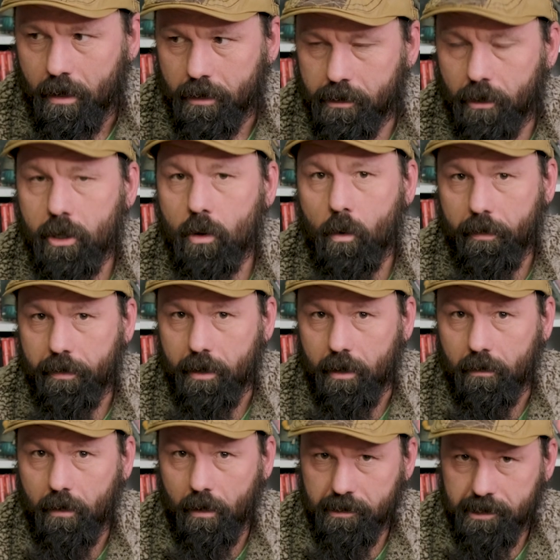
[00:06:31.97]
Tell you what,
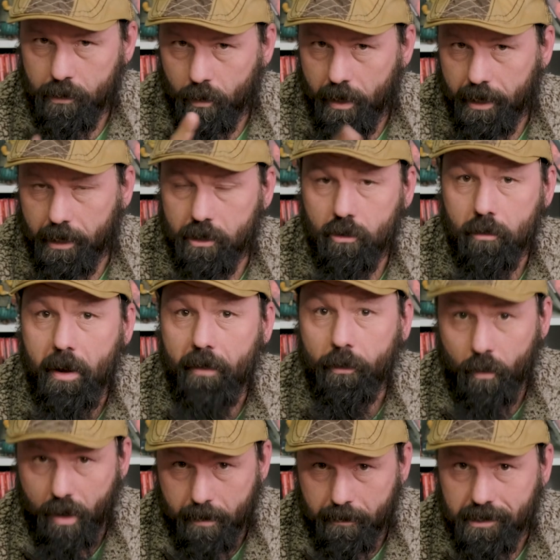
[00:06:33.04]
though, I'll see what I can do about the
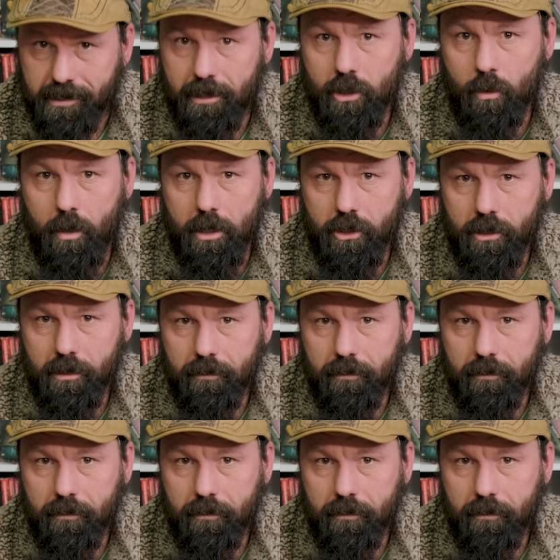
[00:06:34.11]
grandma situation.